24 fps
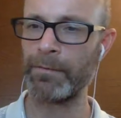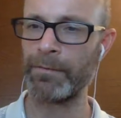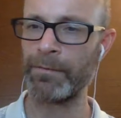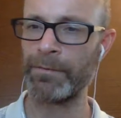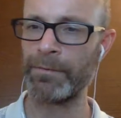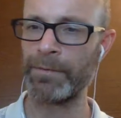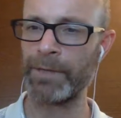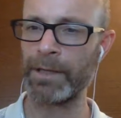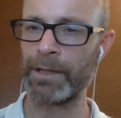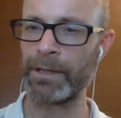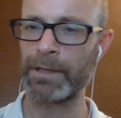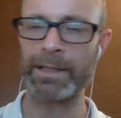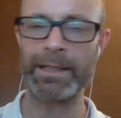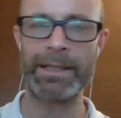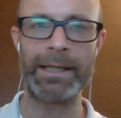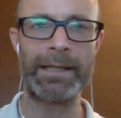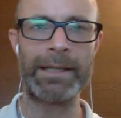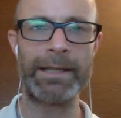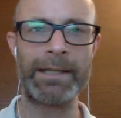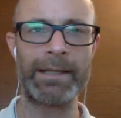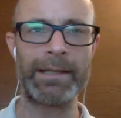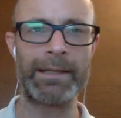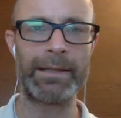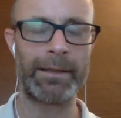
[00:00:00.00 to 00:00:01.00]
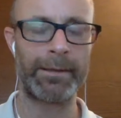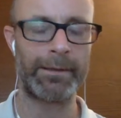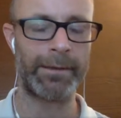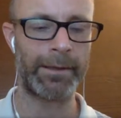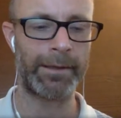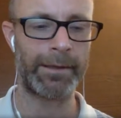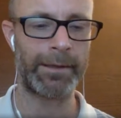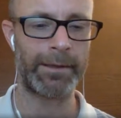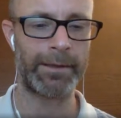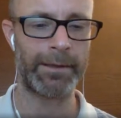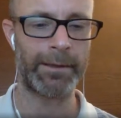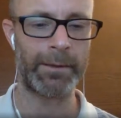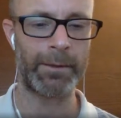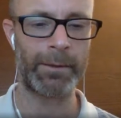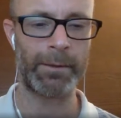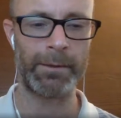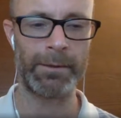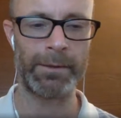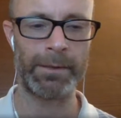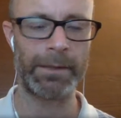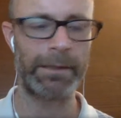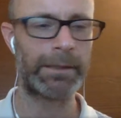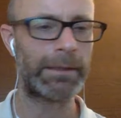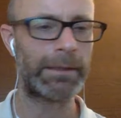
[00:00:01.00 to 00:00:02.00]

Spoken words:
Flux status, I think it's called.